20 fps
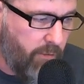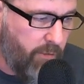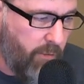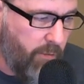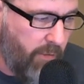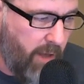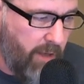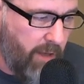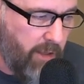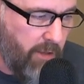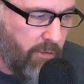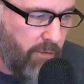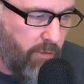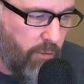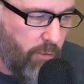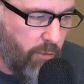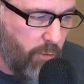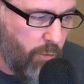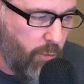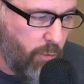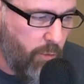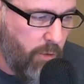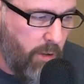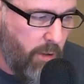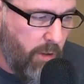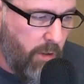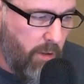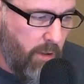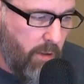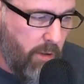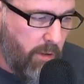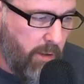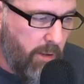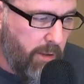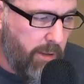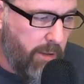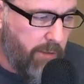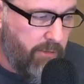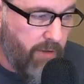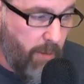So that gets you
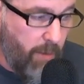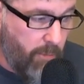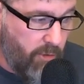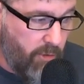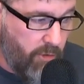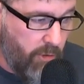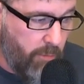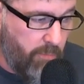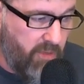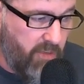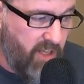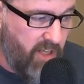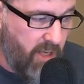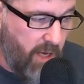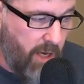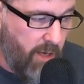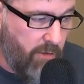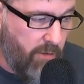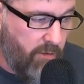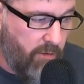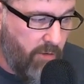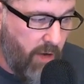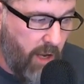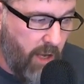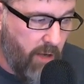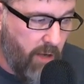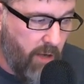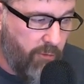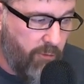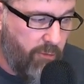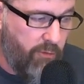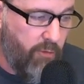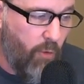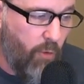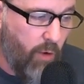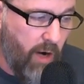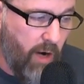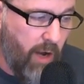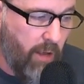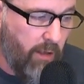temperature, pH, and a
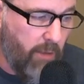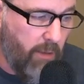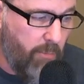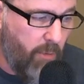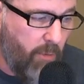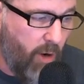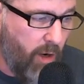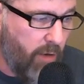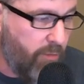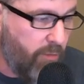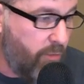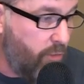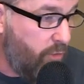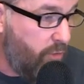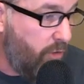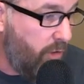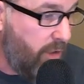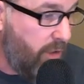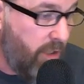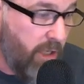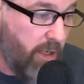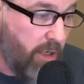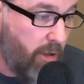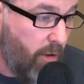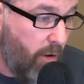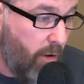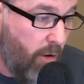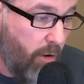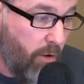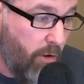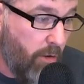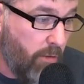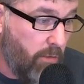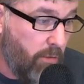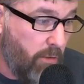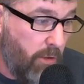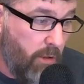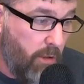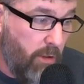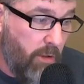4-outlet bar. So you could get it
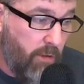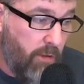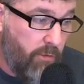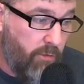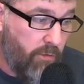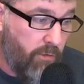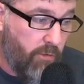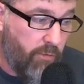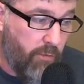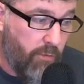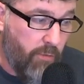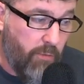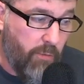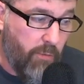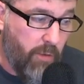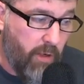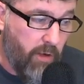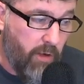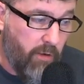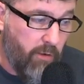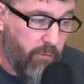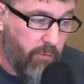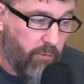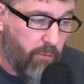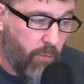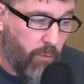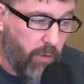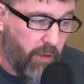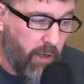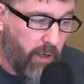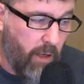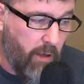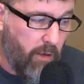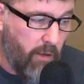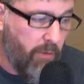all just for $340 or